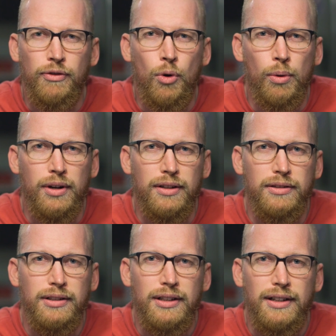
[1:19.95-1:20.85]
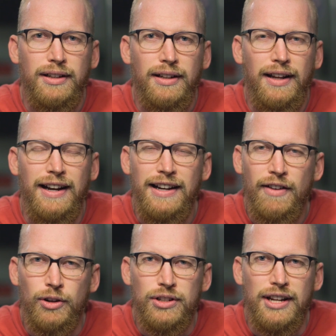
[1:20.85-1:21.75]
forward and
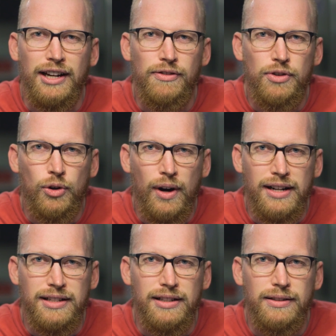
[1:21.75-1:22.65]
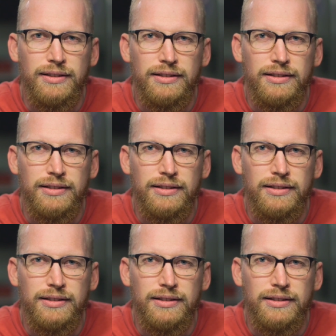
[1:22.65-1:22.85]
never take it for granted.